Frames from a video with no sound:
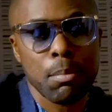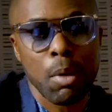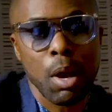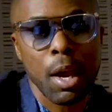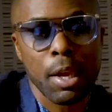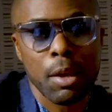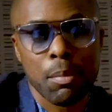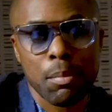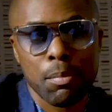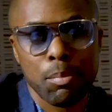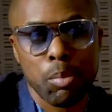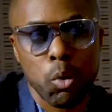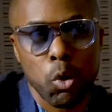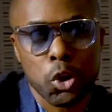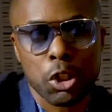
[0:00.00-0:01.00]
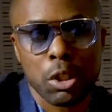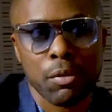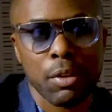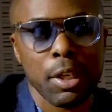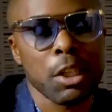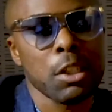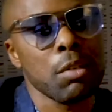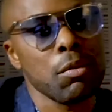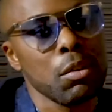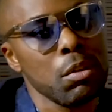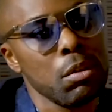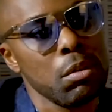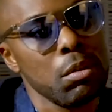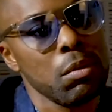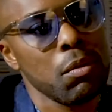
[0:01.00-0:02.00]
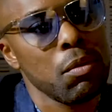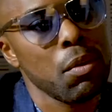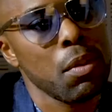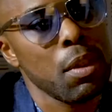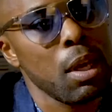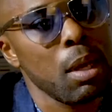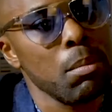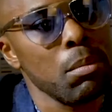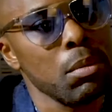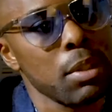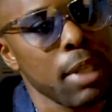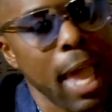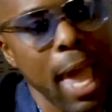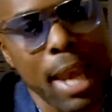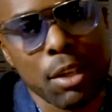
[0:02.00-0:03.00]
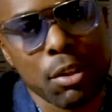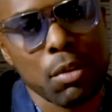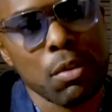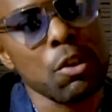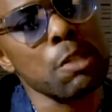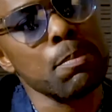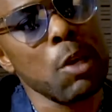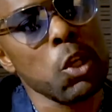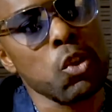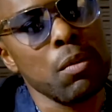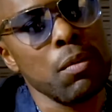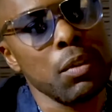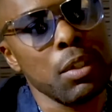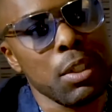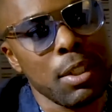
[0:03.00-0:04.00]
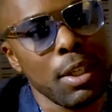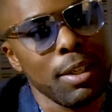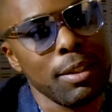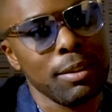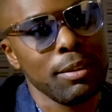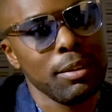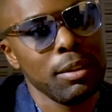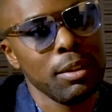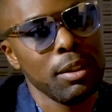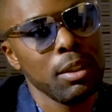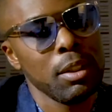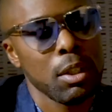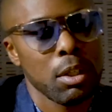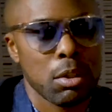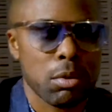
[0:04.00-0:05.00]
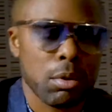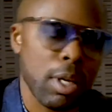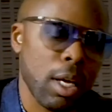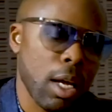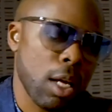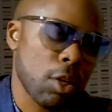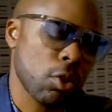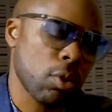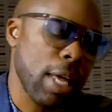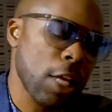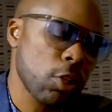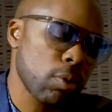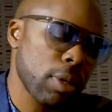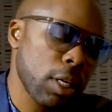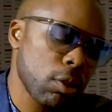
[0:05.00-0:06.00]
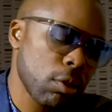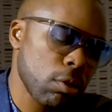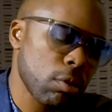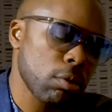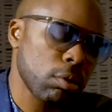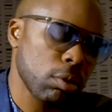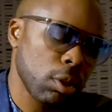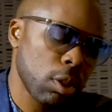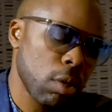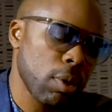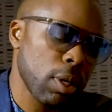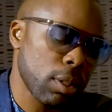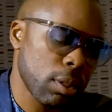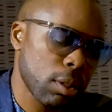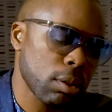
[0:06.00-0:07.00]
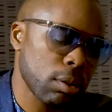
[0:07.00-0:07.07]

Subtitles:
my portion of the interview for them to add it to their special 50 Cent. Wow. So that's when I knew, you know what,